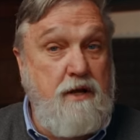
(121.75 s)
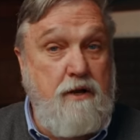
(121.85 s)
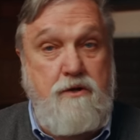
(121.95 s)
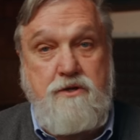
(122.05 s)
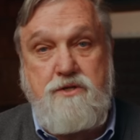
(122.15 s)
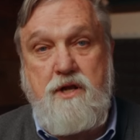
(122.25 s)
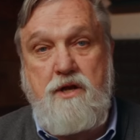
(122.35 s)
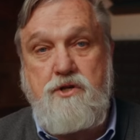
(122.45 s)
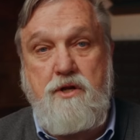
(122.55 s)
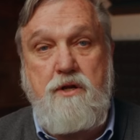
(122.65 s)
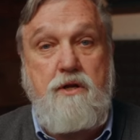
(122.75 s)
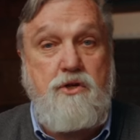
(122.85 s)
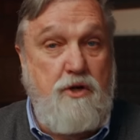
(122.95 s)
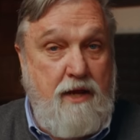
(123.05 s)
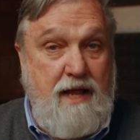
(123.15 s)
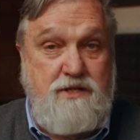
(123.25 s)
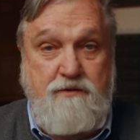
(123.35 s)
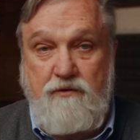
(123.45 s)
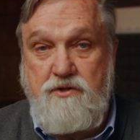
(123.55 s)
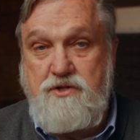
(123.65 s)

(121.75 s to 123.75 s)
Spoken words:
under discussion, should cast the first